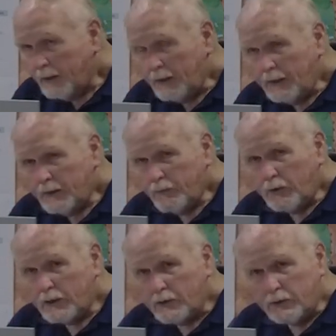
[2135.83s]
And
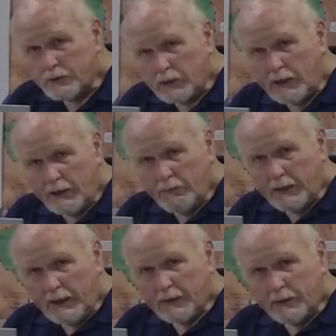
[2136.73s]
one of those
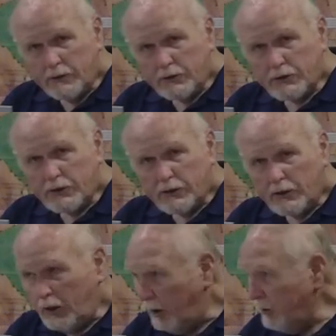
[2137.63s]

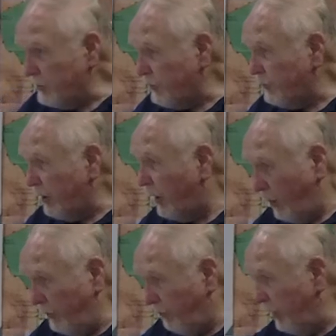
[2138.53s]
linebackers calls
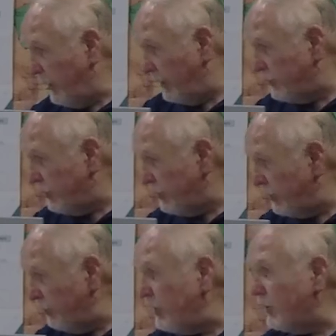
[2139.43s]
all the plays.
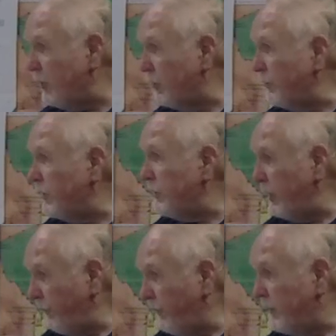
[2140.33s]
You didn't know that
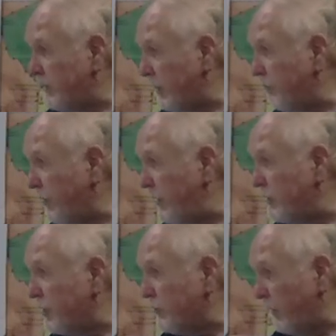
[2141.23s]
defense had
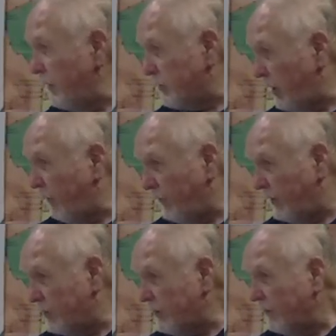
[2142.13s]
plays as well as
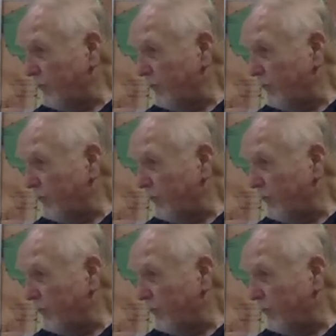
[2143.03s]
offense.